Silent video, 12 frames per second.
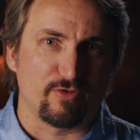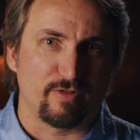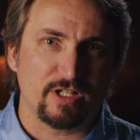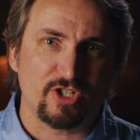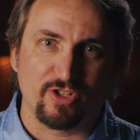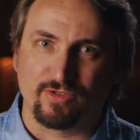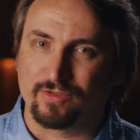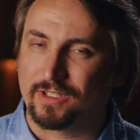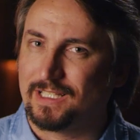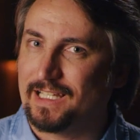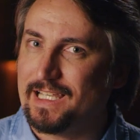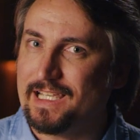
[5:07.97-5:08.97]
traditional,
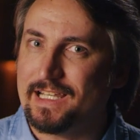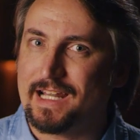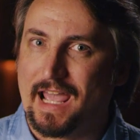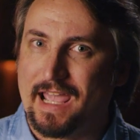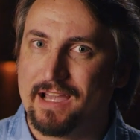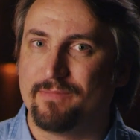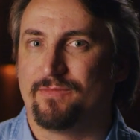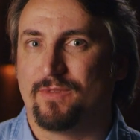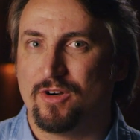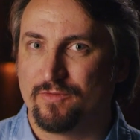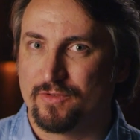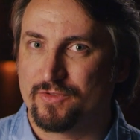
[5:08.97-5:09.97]
clean amp
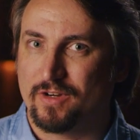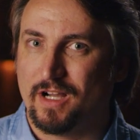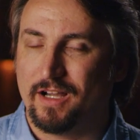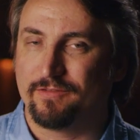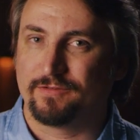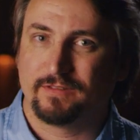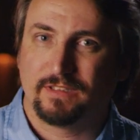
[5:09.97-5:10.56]
overdrive.